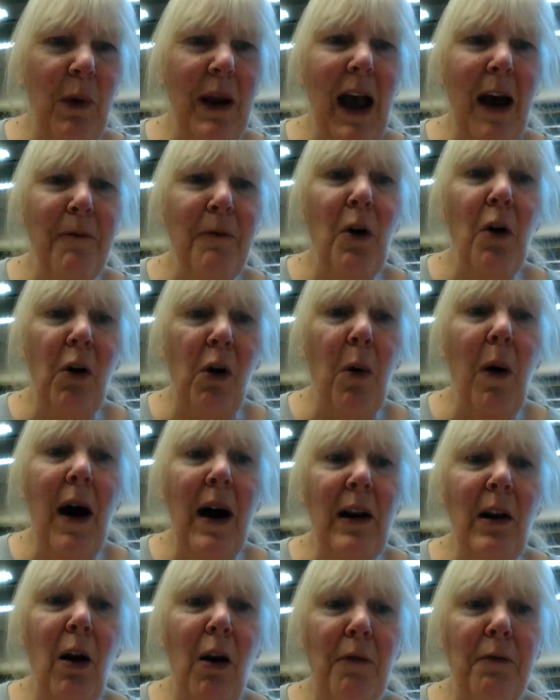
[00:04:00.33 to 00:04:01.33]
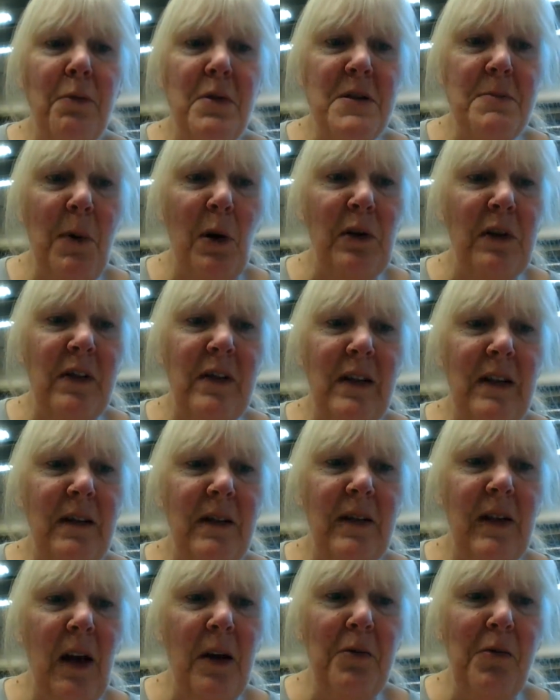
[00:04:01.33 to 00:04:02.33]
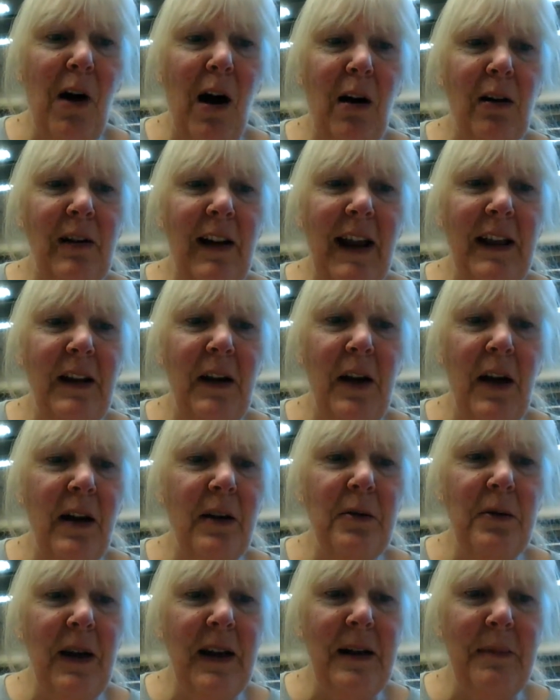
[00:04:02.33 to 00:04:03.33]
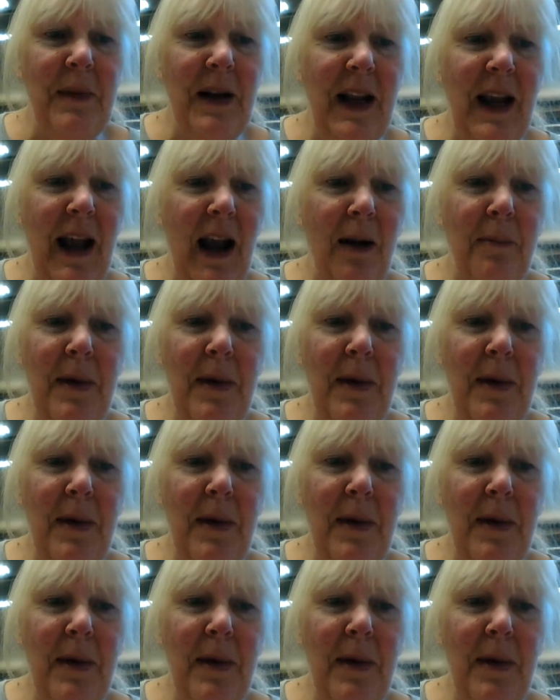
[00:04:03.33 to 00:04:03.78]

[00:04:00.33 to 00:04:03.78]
have got quite a lot of responses, so I'll let you know in a minute how